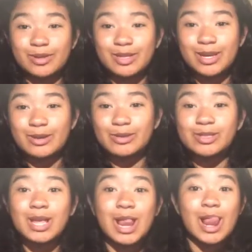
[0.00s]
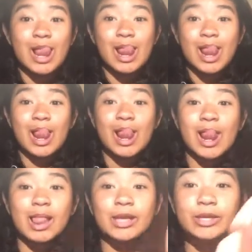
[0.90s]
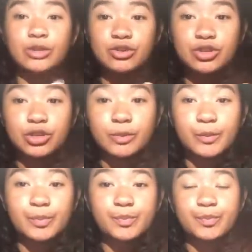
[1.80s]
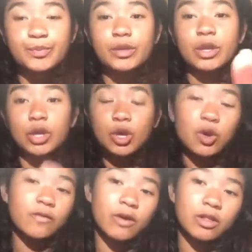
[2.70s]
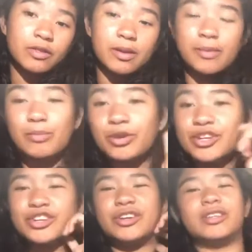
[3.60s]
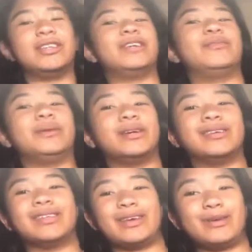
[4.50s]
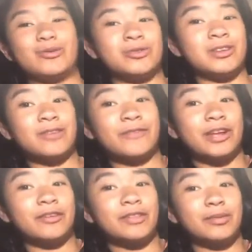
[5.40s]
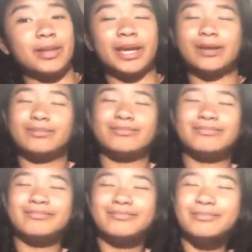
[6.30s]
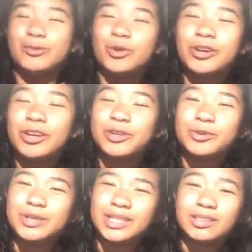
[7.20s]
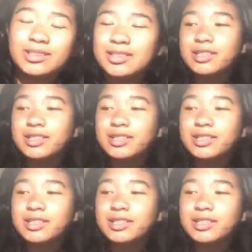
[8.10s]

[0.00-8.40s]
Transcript: Bartels. You should go follow them. I'm pretty sure you did because like who's not a fan of them? Like what are you doing?